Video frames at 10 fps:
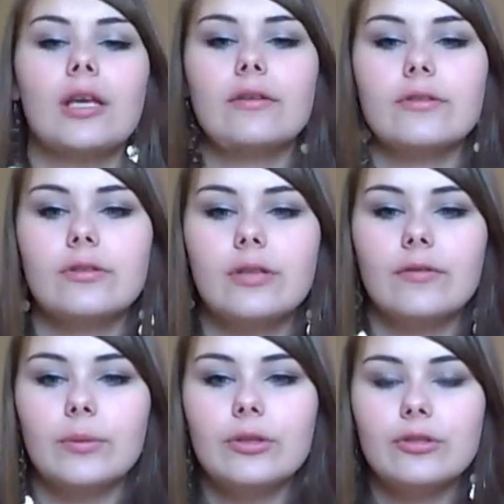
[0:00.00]
if
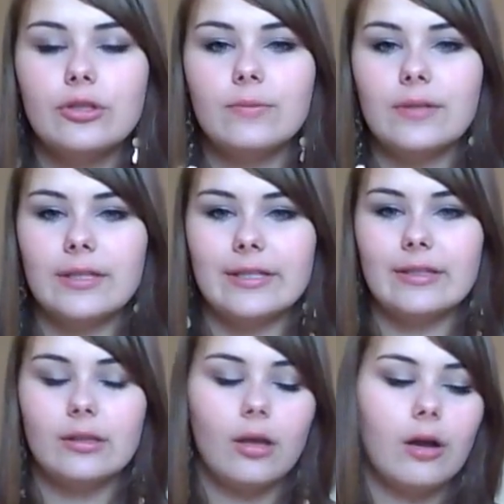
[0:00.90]
you want the dupe to this,
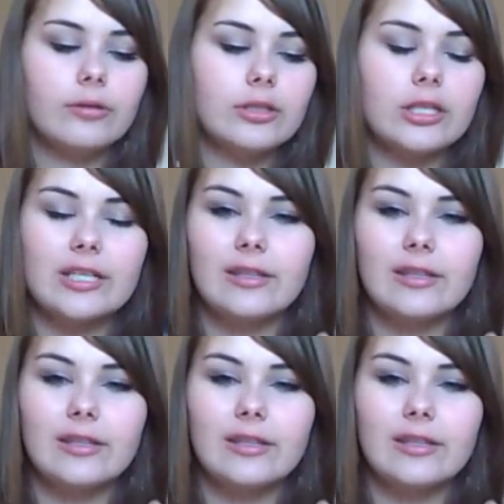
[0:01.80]
then I would suggest